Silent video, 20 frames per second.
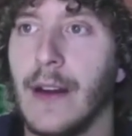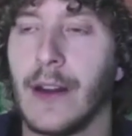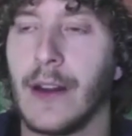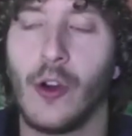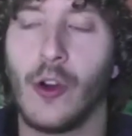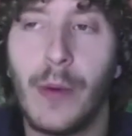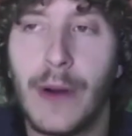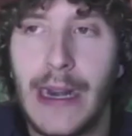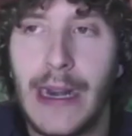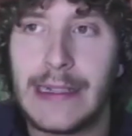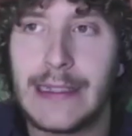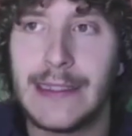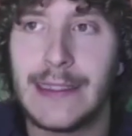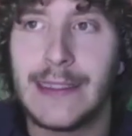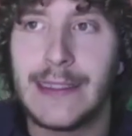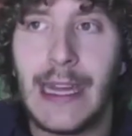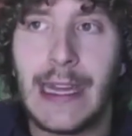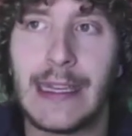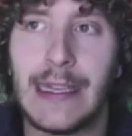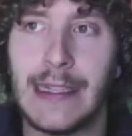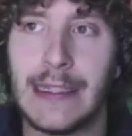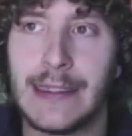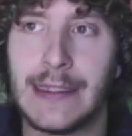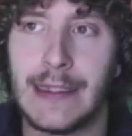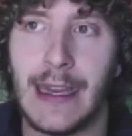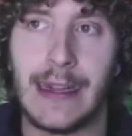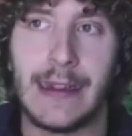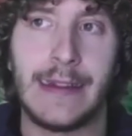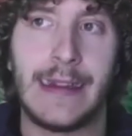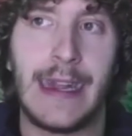Kubernetes takes it
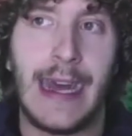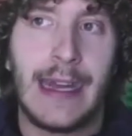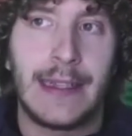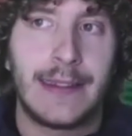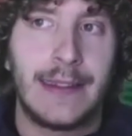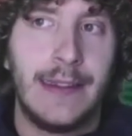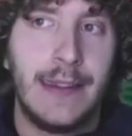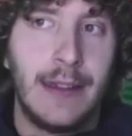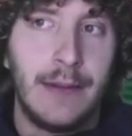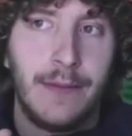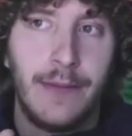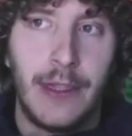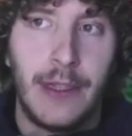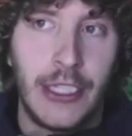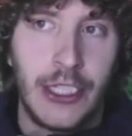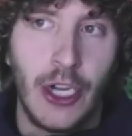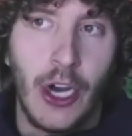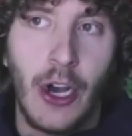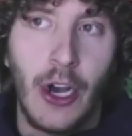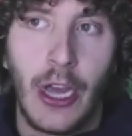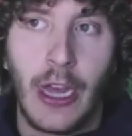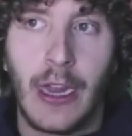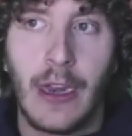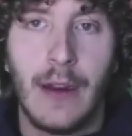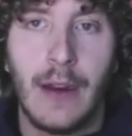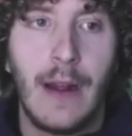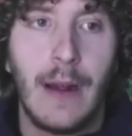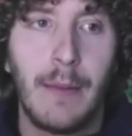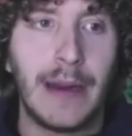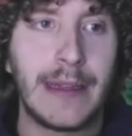and does the join,
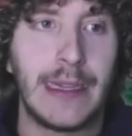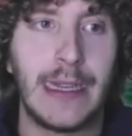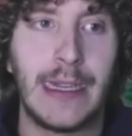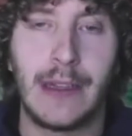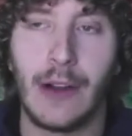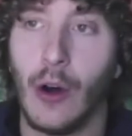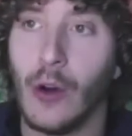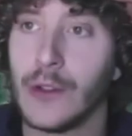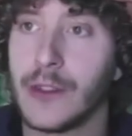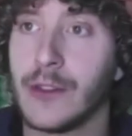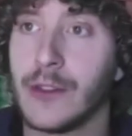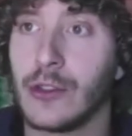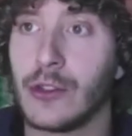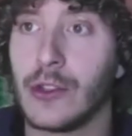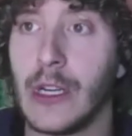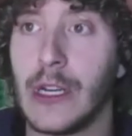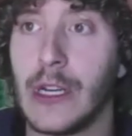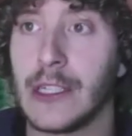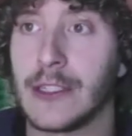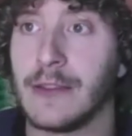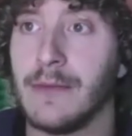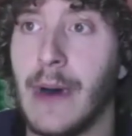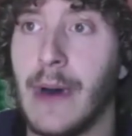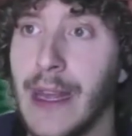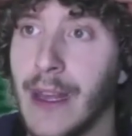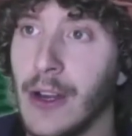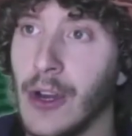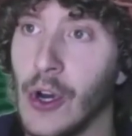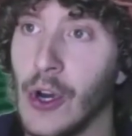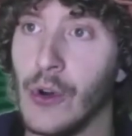but it also triggers my
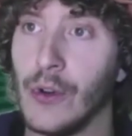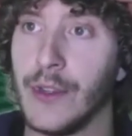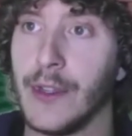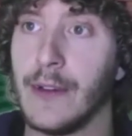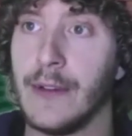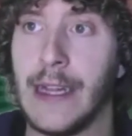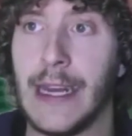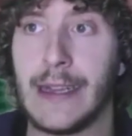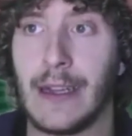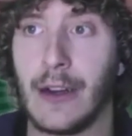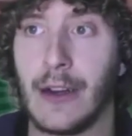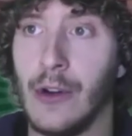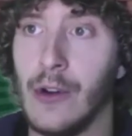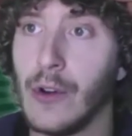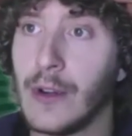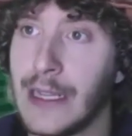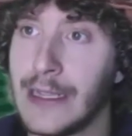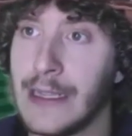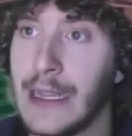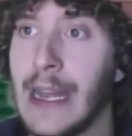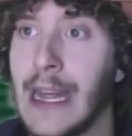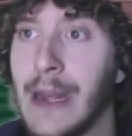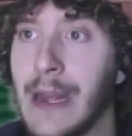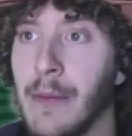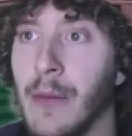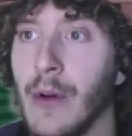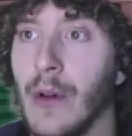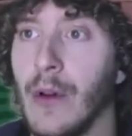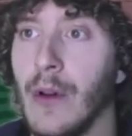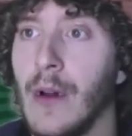code that look at the
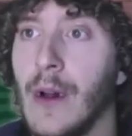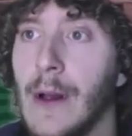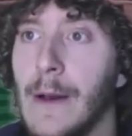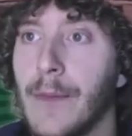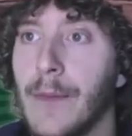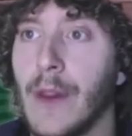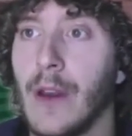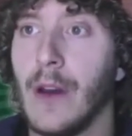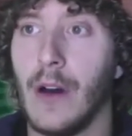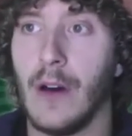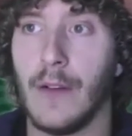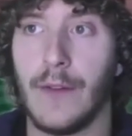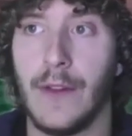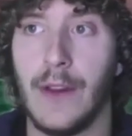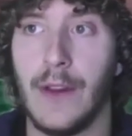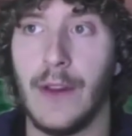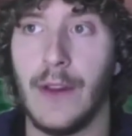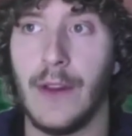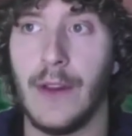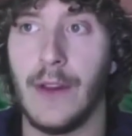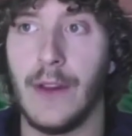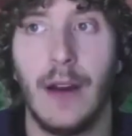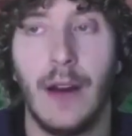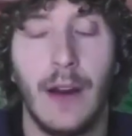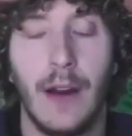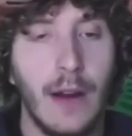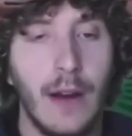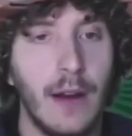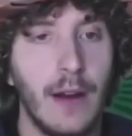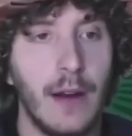label of the
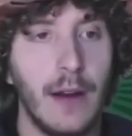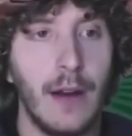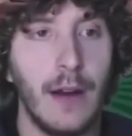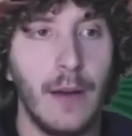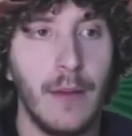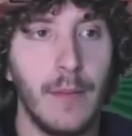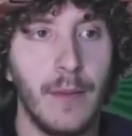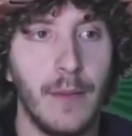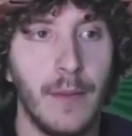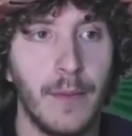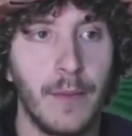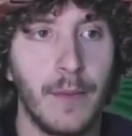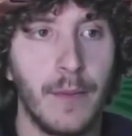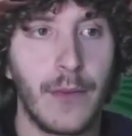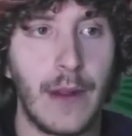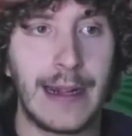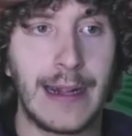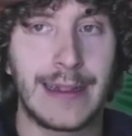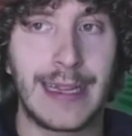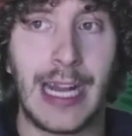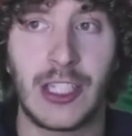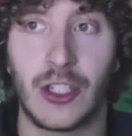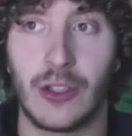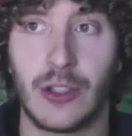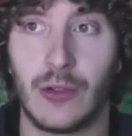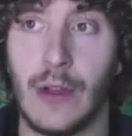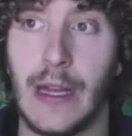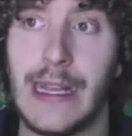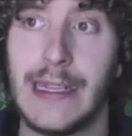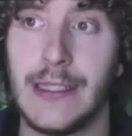attached to
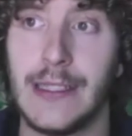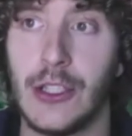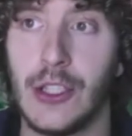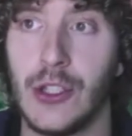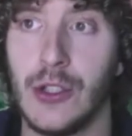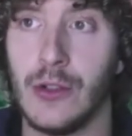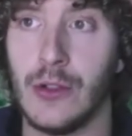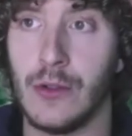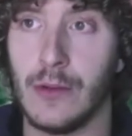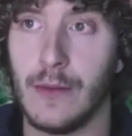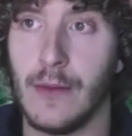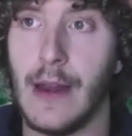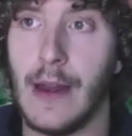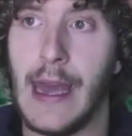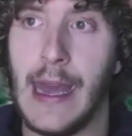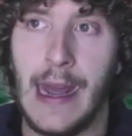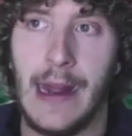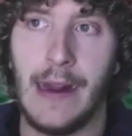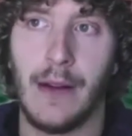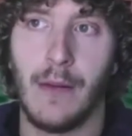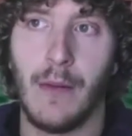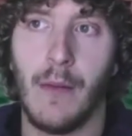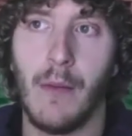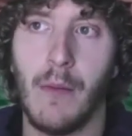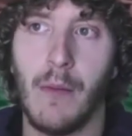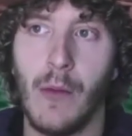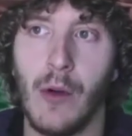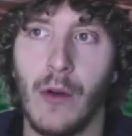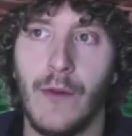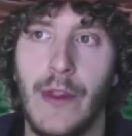the EC2 and
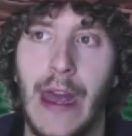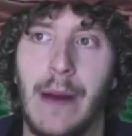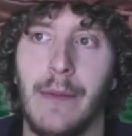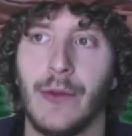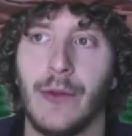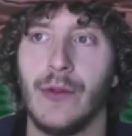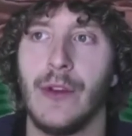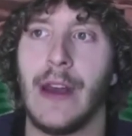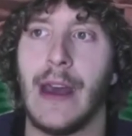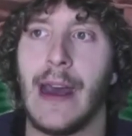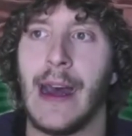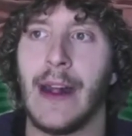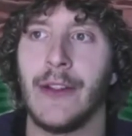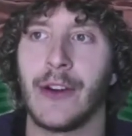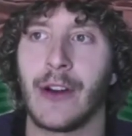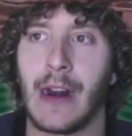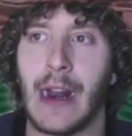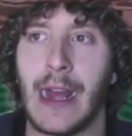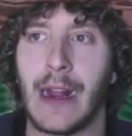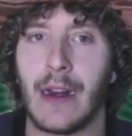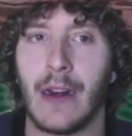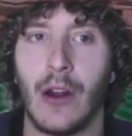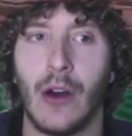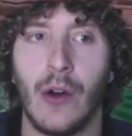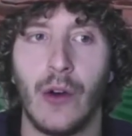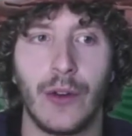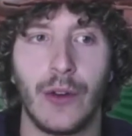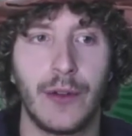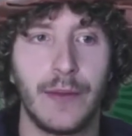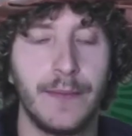move them to the underlying
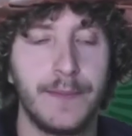node.